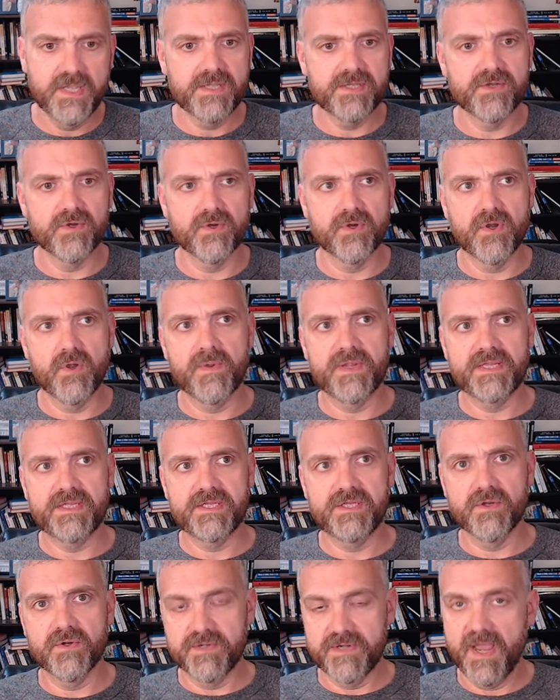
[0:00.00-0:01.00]
You're going,
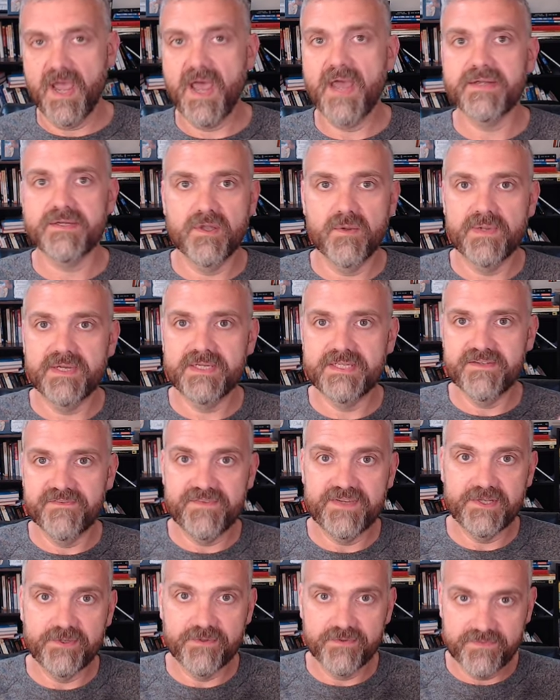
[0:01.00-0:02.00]
you're not going to
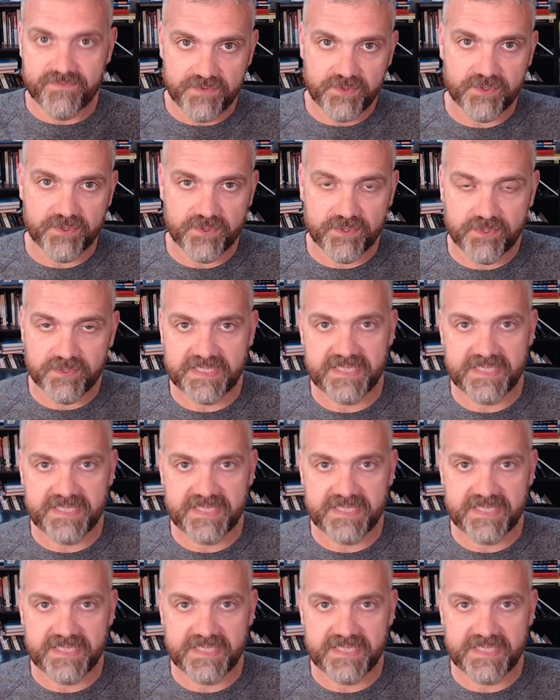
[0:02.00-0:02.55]
feel full,